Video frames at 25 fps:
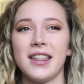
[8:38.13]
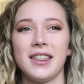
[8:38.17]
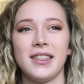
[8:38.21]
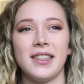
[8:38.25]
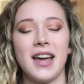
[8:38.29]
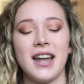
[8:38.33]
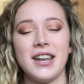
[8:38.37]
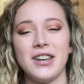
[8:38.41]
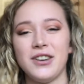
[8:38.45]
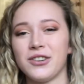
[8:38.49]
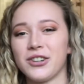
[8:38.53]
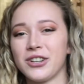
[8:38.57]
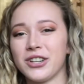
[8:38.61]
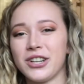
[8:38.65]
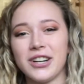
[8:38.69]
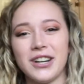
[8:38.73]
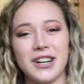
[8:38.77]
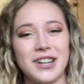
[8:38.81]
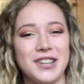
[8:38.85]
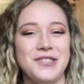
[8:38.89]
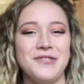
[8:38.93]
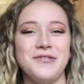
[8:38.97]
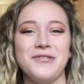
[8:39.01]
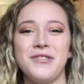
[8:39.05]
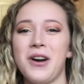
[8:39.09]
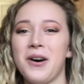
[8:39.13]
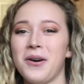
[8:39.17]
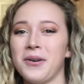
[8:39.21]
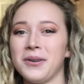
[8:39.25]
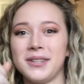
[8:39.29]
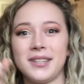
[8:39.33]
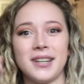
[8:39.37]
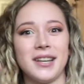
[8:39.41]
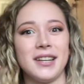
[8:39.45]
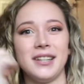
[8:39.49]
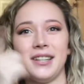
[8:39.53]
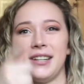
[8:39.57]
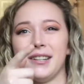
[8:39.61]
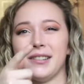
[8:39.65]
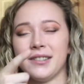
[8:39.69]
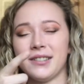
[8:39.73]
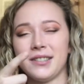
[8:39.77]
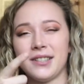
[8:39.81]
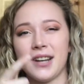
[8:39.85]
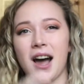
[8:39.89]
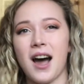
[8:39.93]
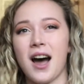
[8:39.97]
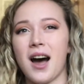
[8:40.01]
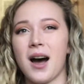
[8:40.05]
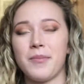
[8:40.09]
then you're good. You know it's like near the
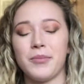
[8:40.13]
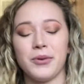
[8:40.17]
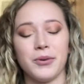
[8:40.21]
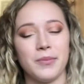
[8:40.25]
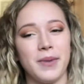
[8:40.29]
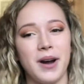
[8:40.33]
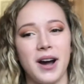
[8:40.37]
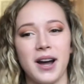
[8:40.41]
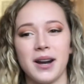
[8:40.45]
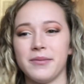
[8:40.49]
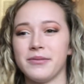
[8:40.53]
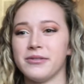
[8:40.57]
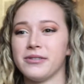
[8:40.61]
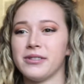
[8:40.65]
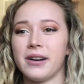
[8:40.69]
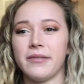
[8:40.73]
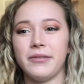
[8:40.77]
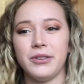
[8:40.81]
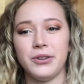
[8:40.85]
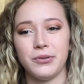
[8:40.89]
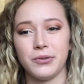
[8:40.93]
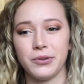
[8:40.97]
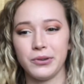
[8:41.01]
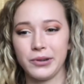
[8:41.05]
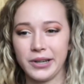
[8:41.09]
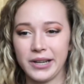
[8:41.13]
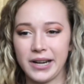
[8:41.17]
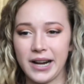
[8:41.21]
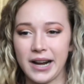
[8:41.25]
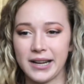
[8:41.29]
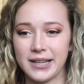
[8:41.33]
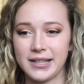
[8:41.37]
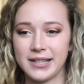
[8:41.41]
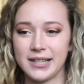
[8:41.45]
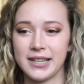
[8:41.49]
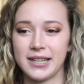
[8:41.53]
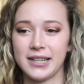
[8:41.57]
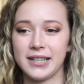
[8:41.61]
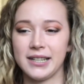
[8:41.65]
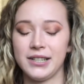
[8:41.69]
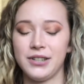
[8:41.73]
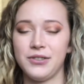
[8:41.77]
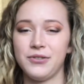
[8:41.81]
top or bottom, wherever you organize it.